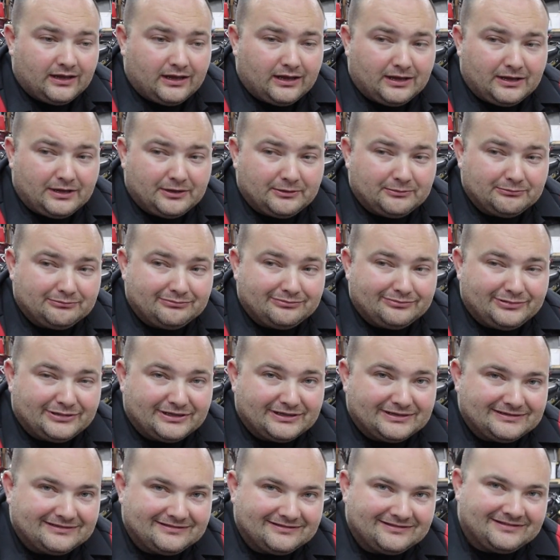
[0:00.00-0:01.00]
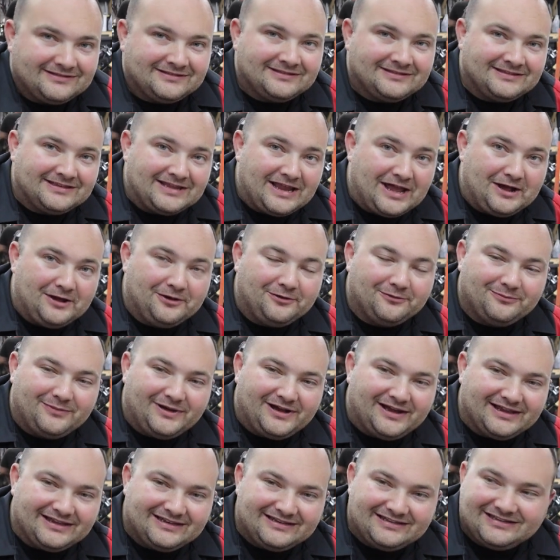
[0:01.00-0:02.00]
Um, but now
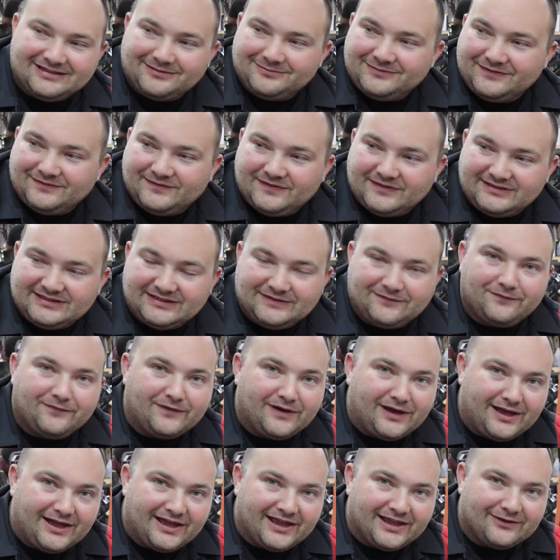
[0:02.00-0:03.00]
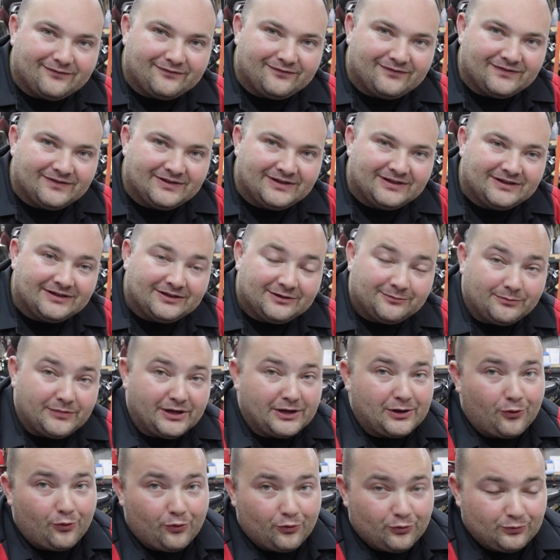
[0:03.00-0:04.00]
my W fifty-five,
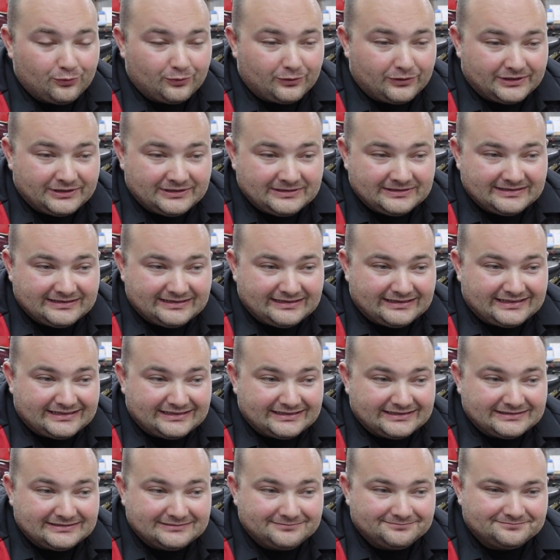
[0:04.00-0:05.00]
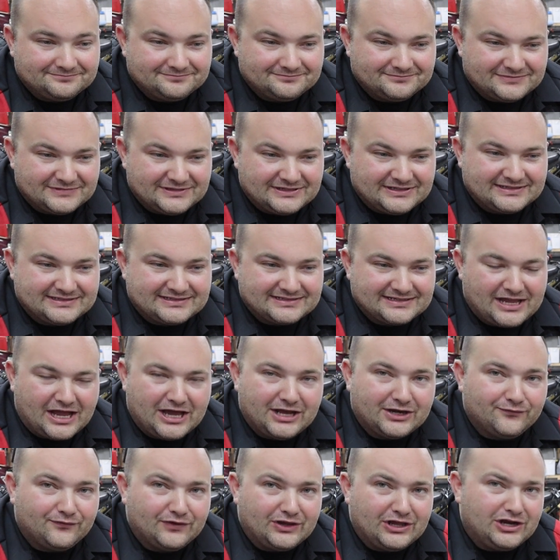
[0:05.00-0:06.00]
my old one, uh, is
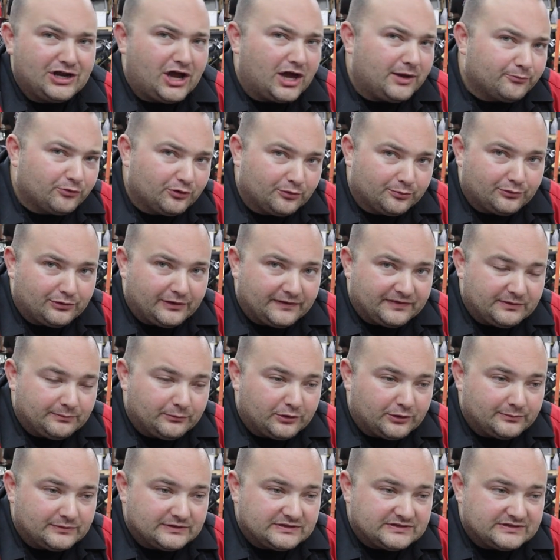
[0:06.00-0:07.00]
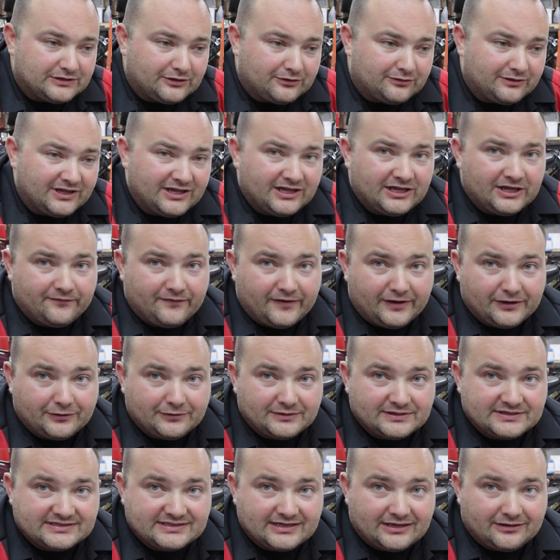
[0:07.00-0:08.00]
kind of inoperable at the moment. So if I
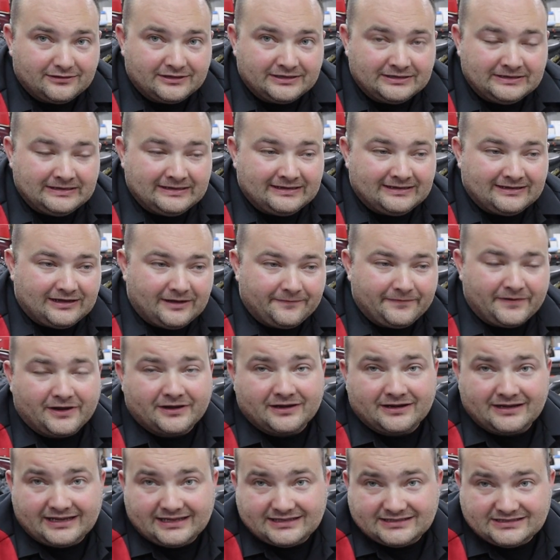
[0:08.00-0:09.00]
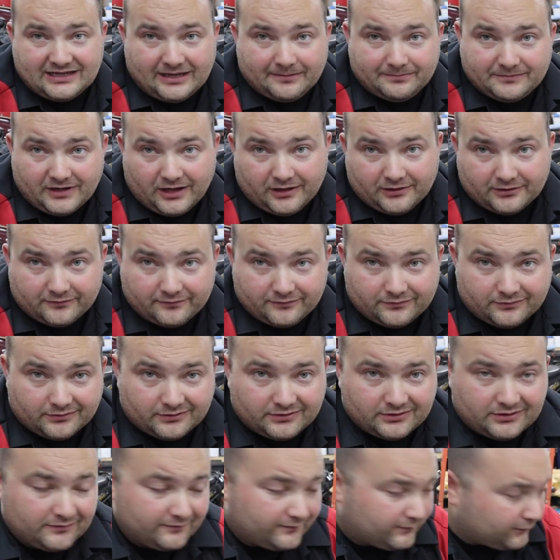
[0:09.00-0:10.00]
go to sell it, I'm not going to get top dollar
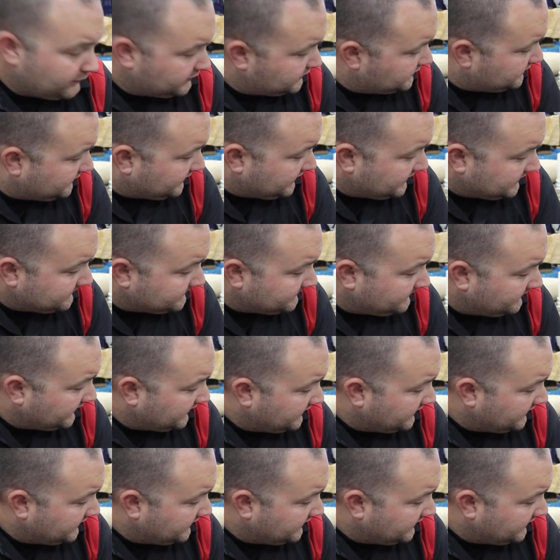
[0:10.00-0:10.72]
for it, unfortunately.